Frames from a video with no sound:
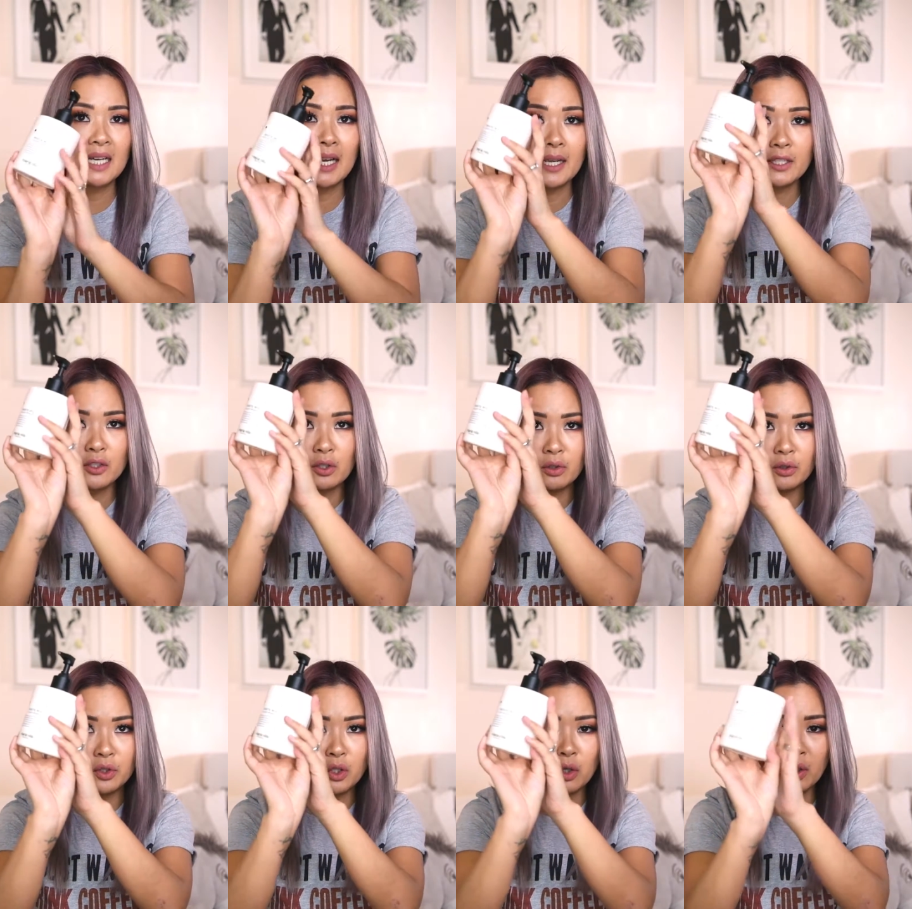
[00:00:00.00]
I
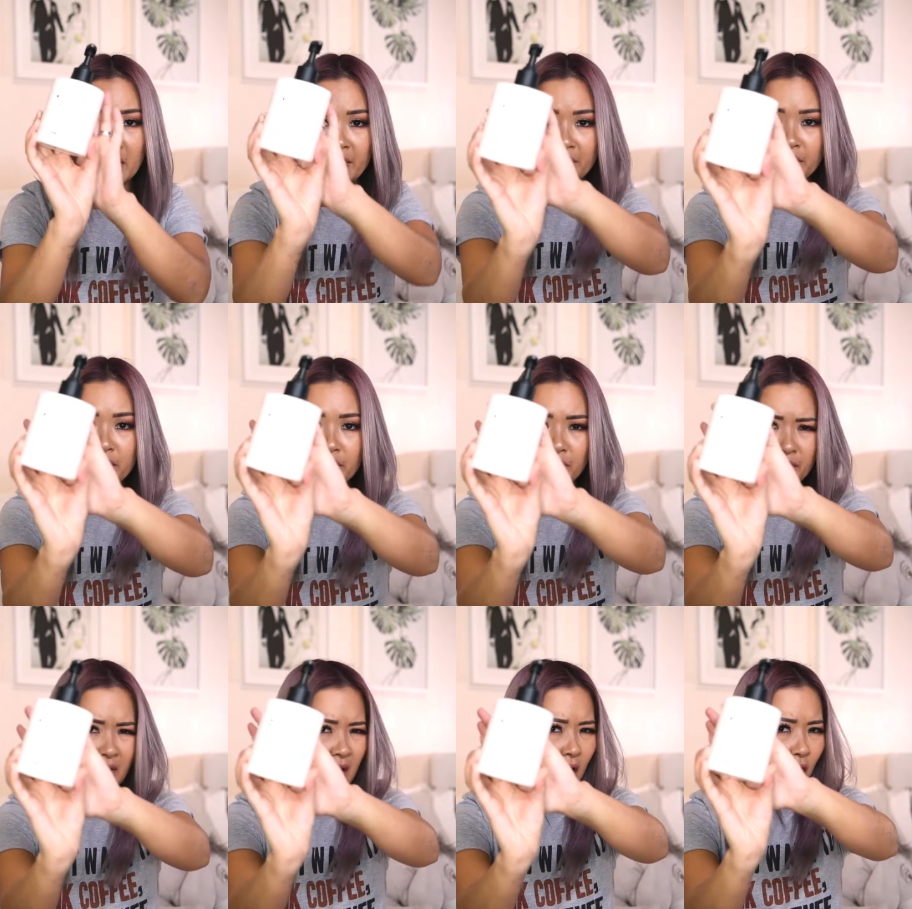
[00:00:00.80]
don't know if
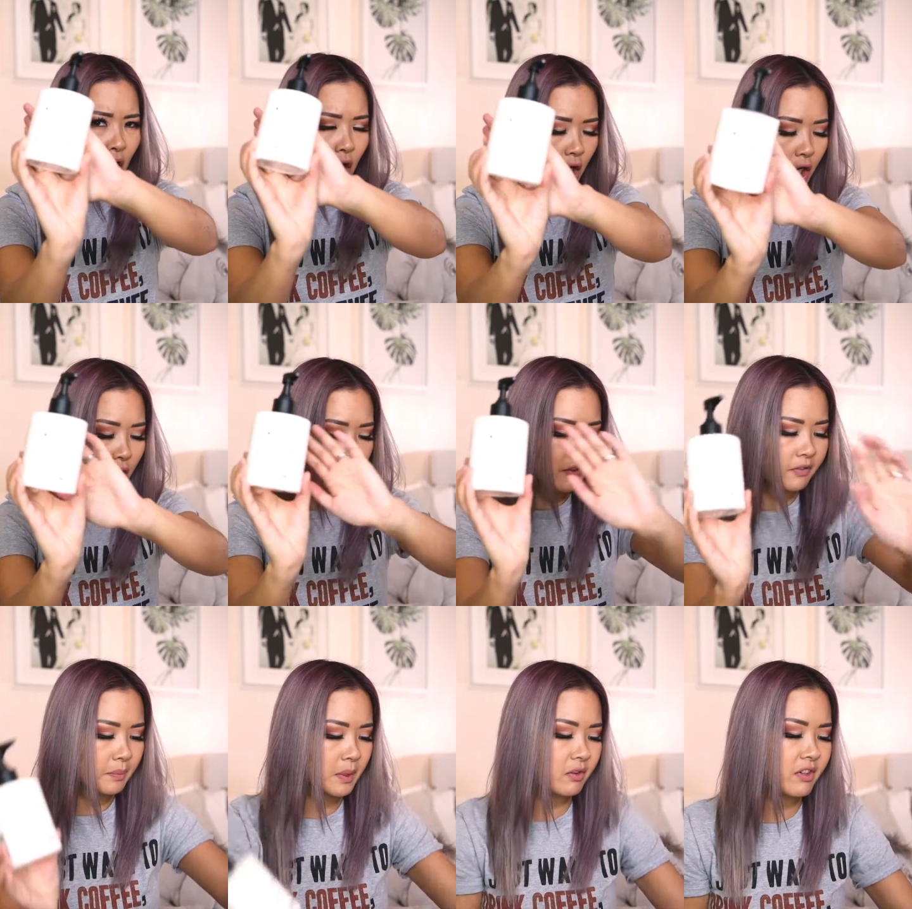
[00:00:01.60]
you've heard
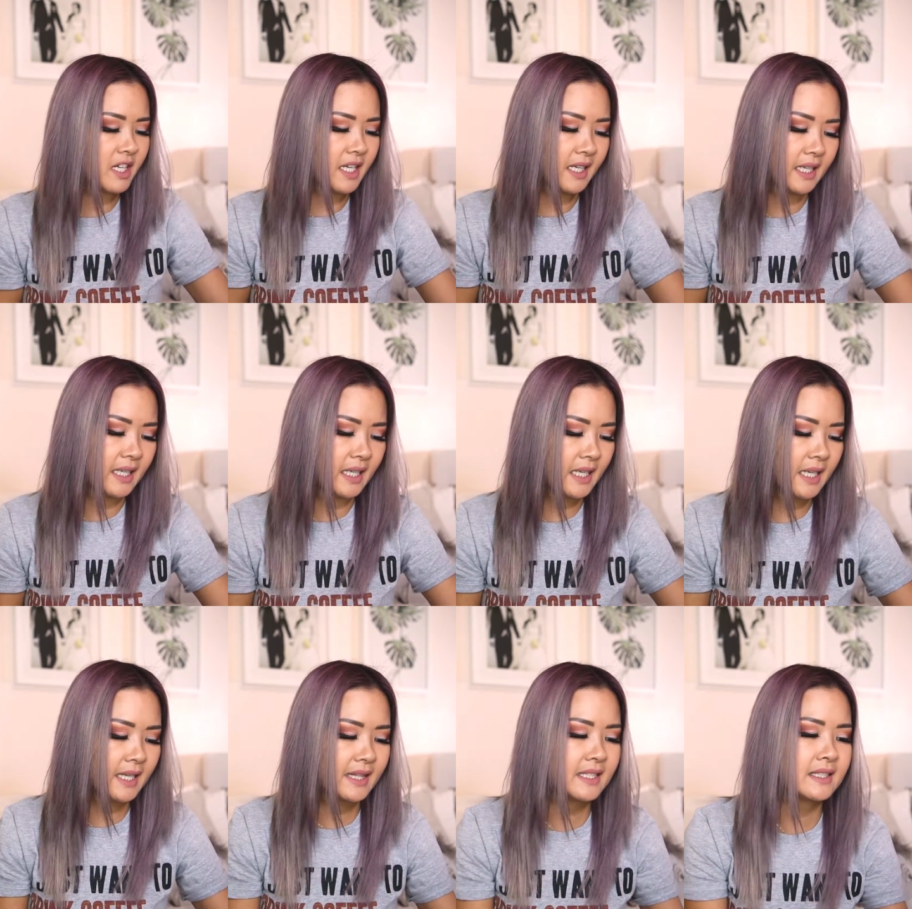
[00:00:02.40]
of
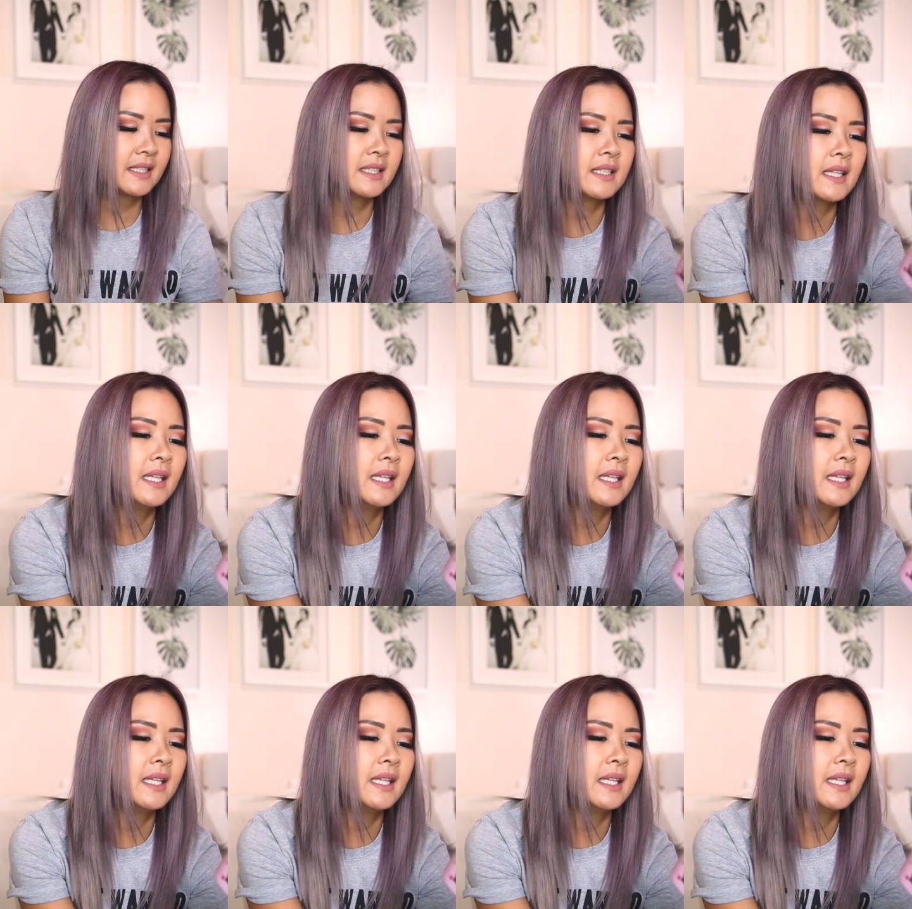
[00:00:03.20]
Nila. This is